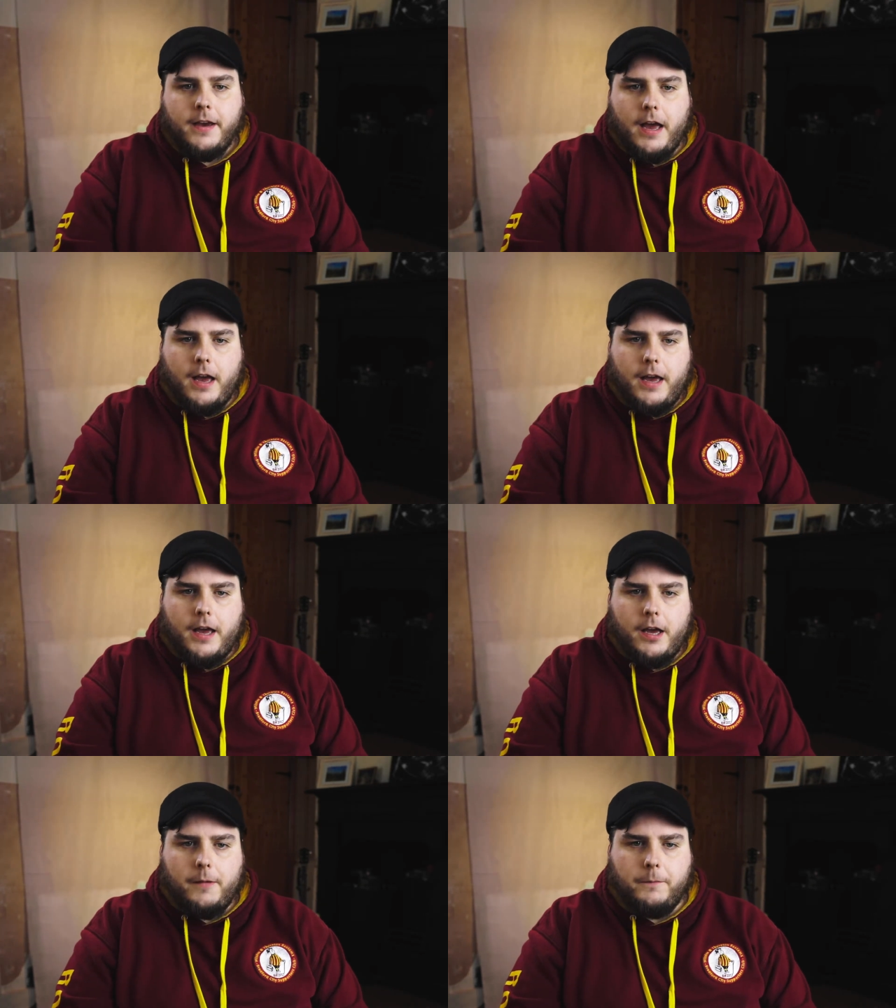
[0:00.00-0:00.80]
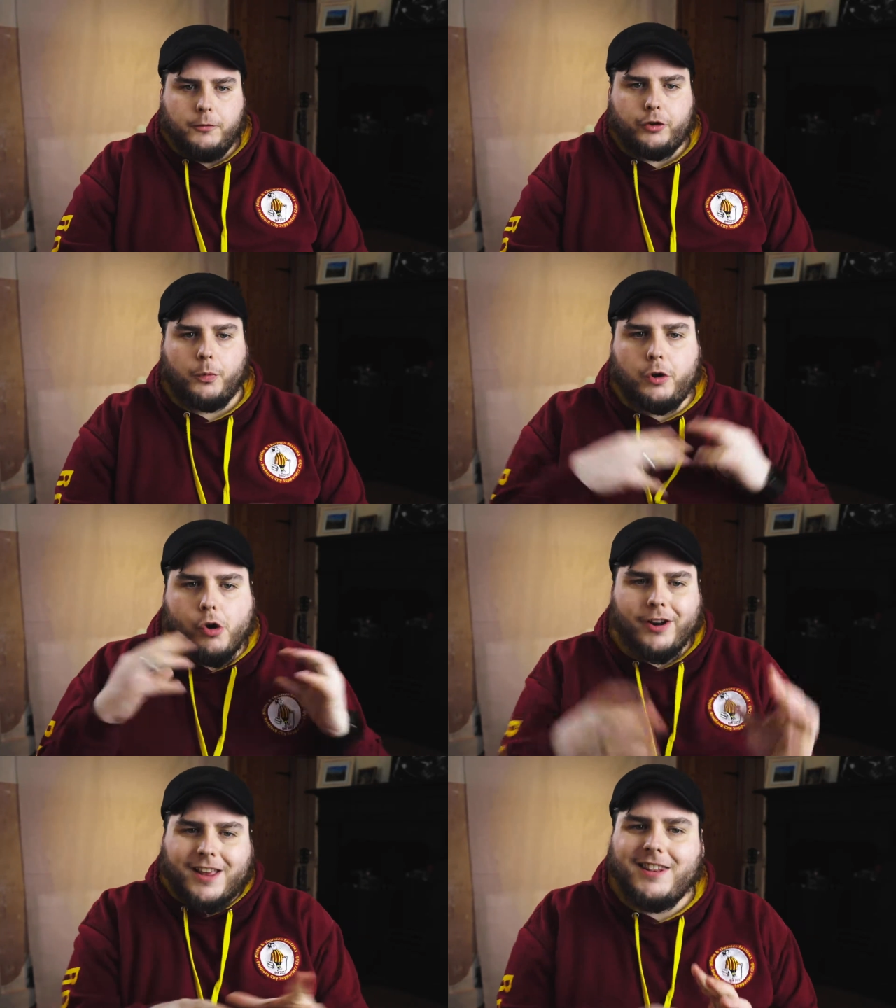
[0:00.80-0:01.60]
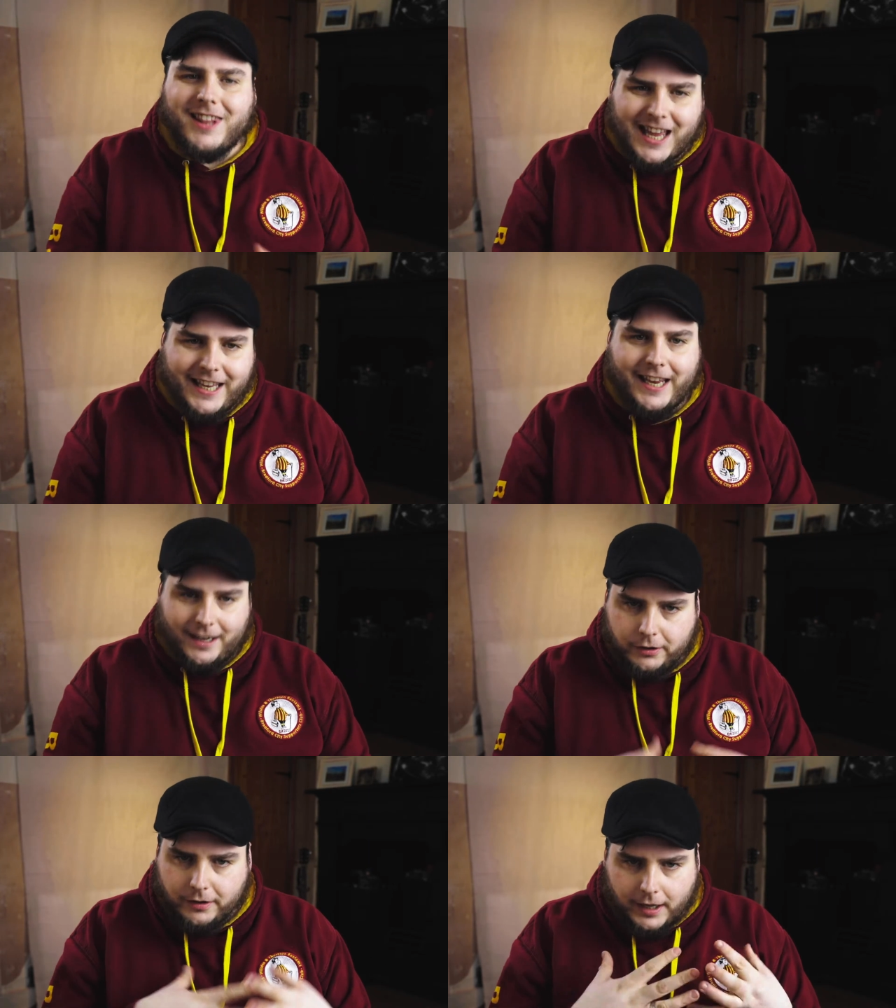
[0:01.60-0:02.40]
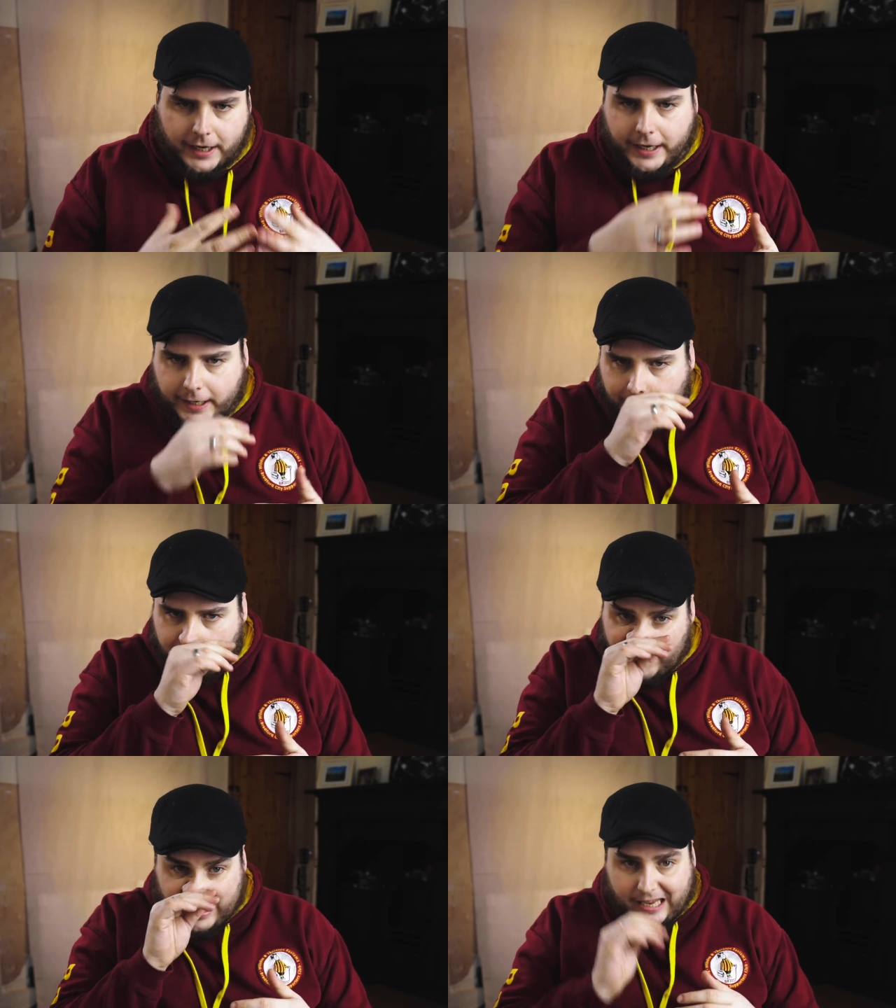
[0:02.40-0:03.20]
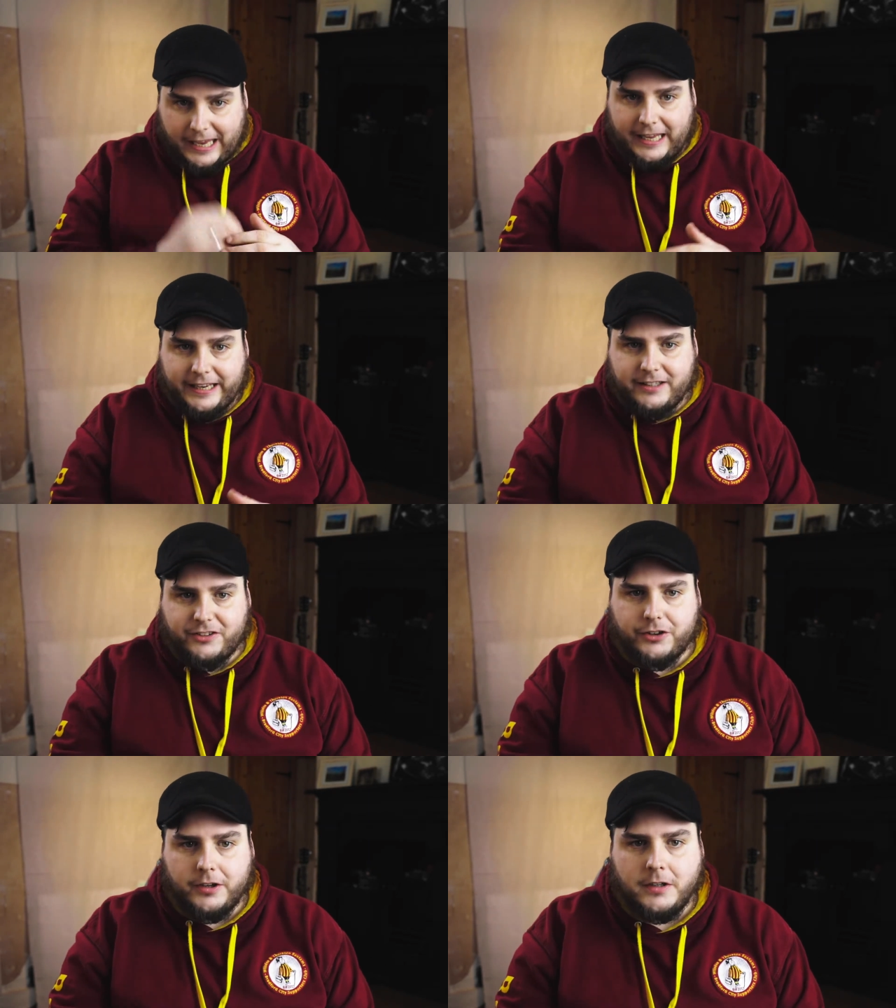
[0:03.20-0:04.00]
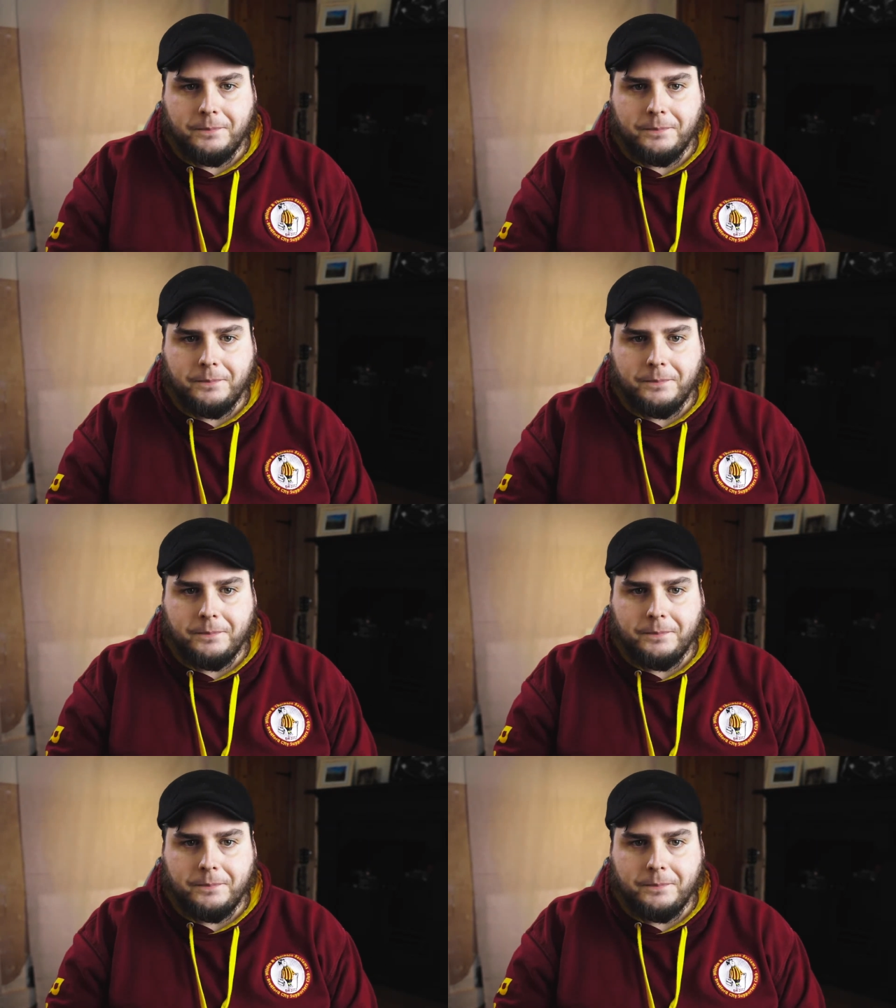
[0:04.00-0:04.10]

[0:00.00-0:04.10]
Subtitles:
So we'll go on lighting, because lighting is,